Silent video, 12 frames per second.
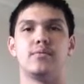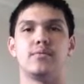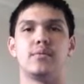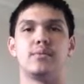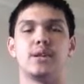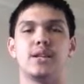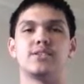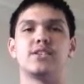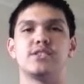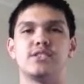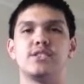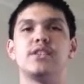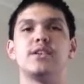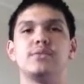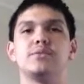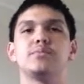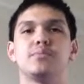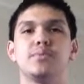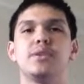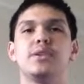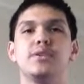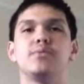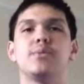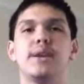from what I saw on Sunday, it was a pretty
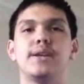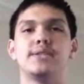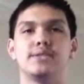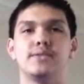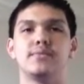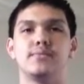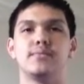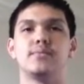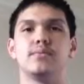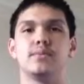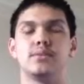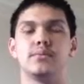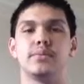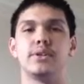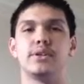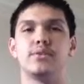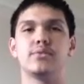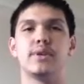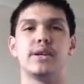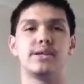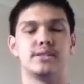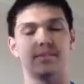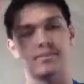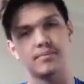good race. Pretty good
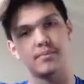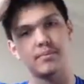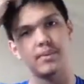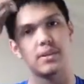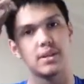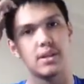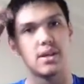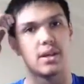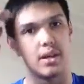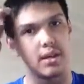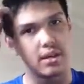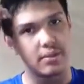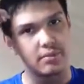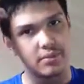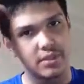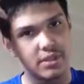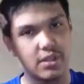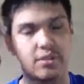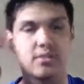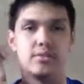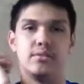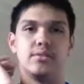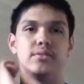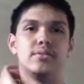race.
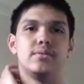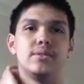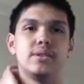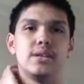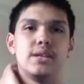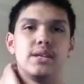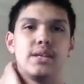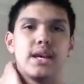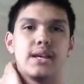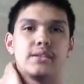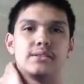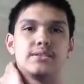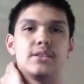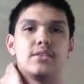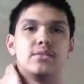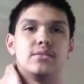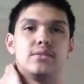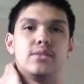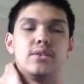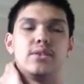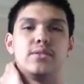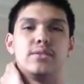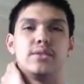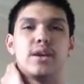So yeah, so
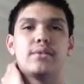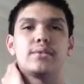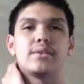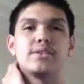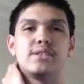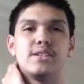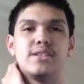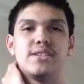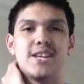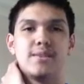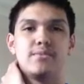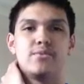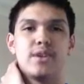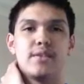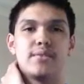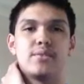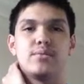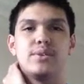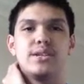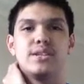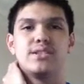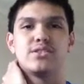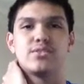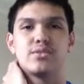thought we were gonna see a Tim drafting.
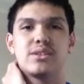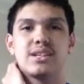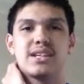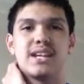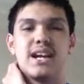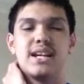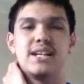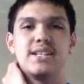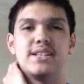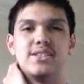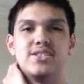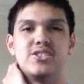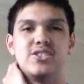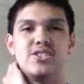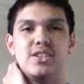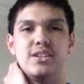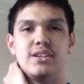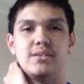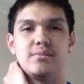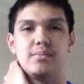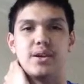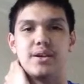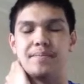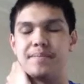We sort of kind of didn't see
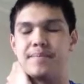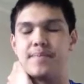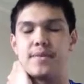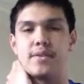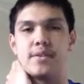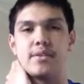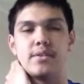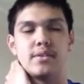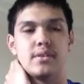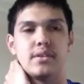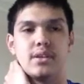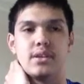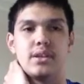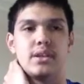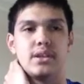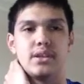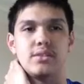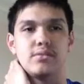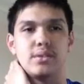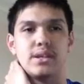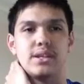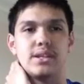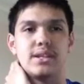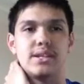it, but it is
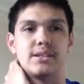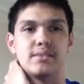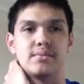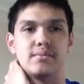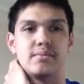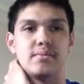what it is.